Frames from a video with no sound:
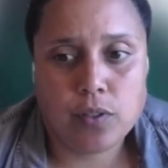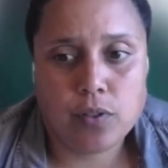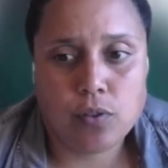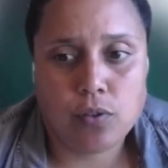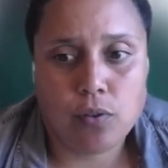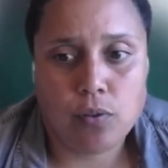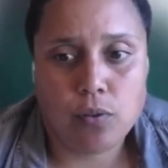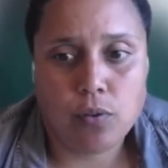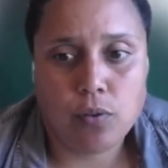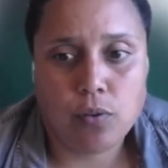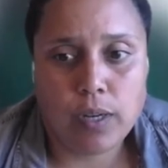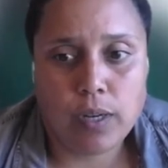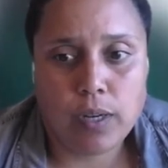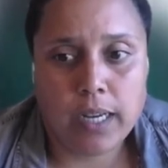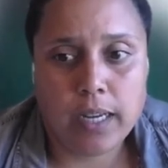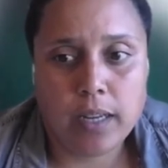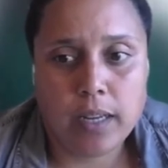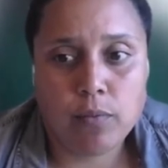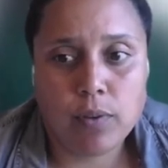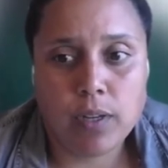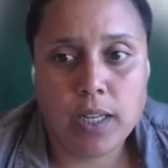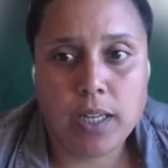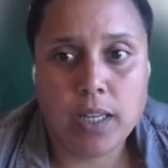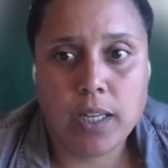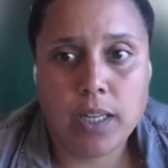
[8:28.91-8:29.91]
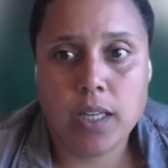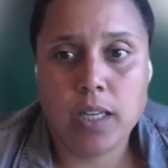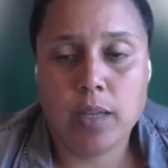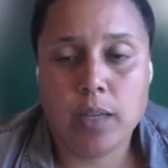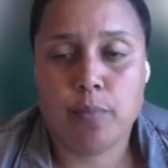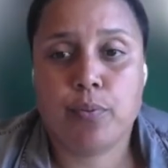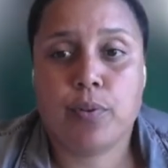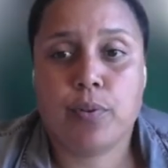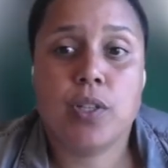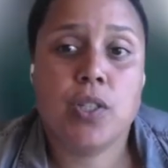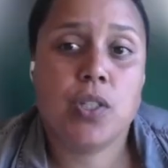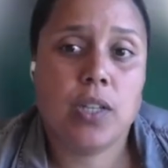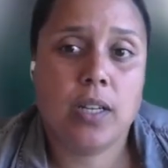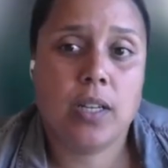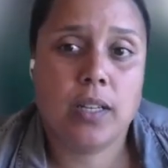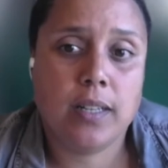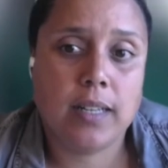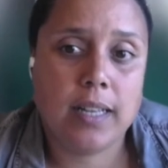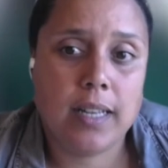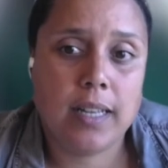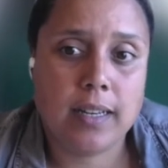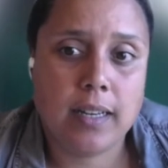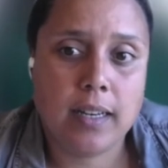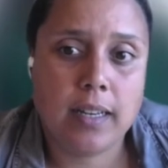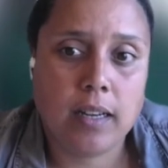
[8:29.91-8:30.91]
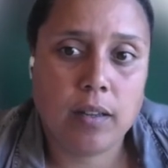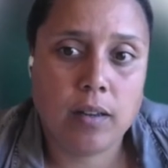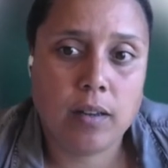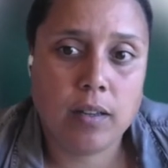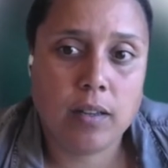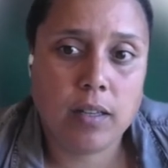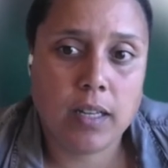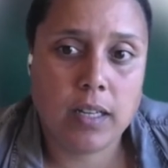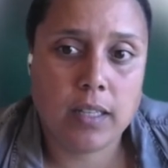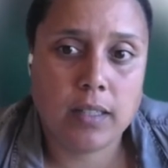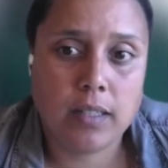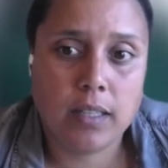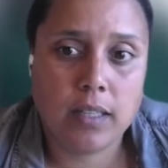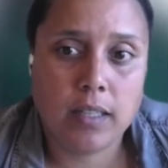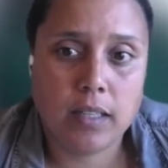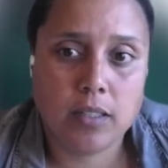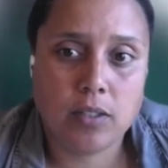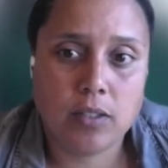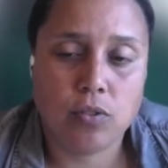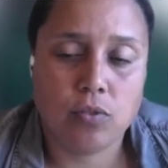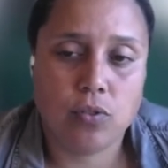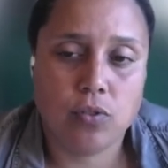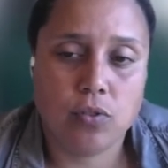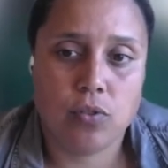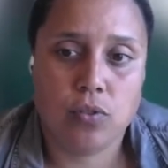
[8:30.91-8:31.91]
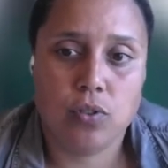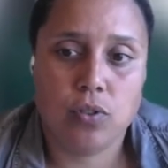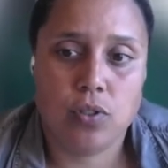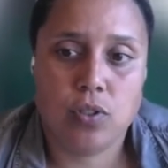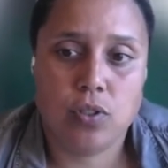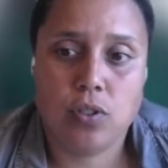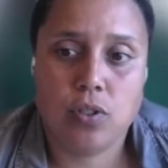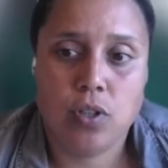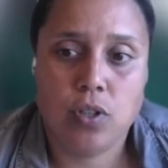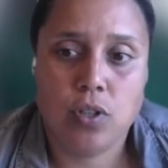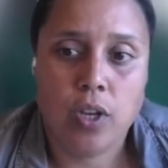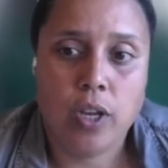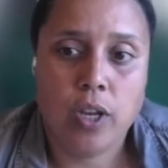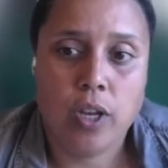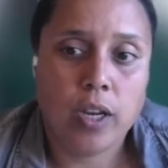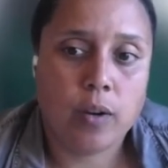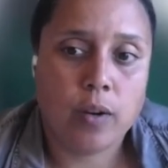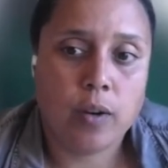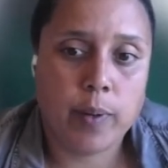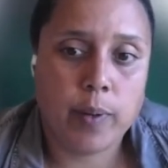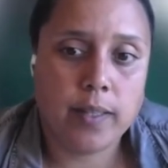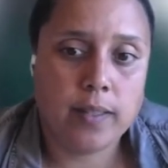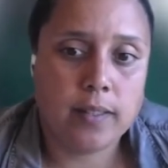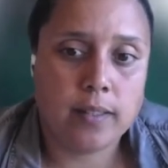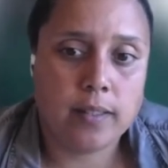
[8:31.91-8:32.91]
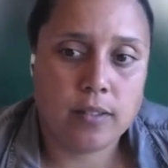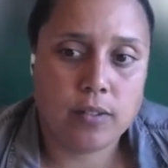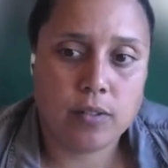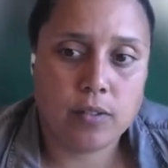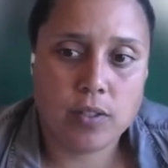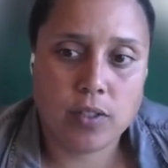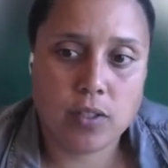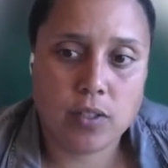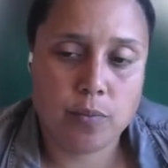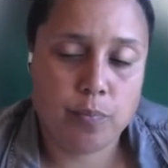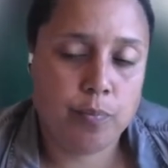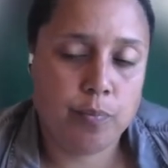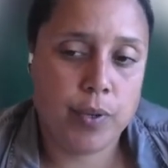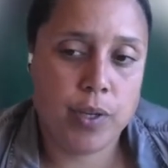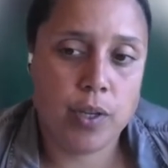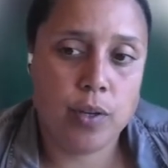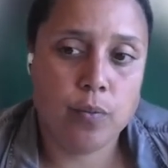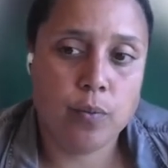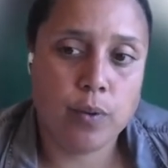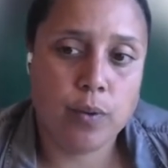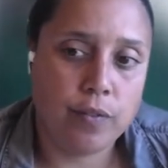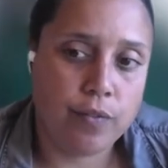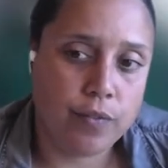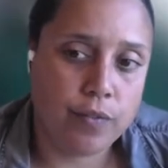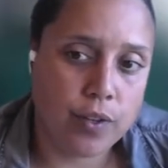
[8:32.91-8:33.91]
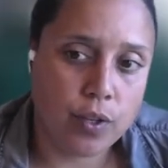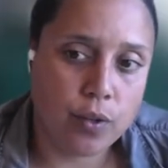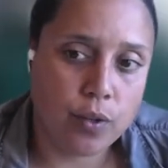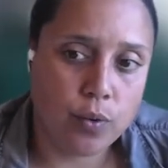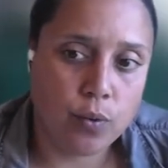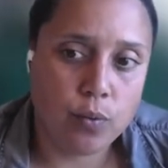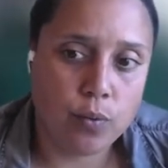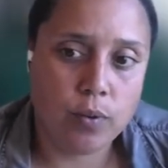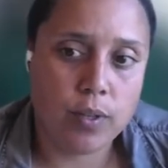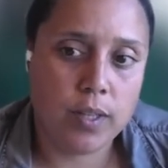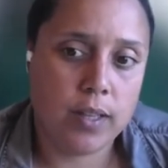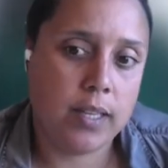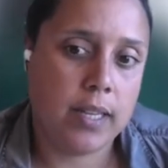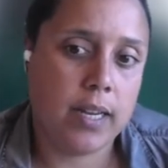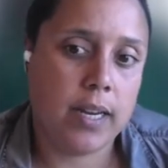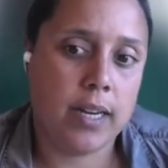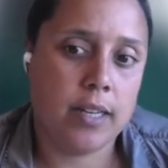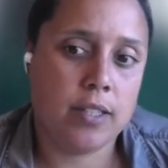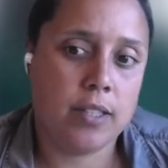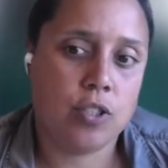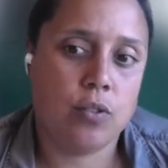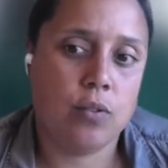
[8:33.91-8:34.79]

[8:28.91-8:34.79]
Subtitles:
So I really appreciate that, and I think it's also just great that there is a peer review in there.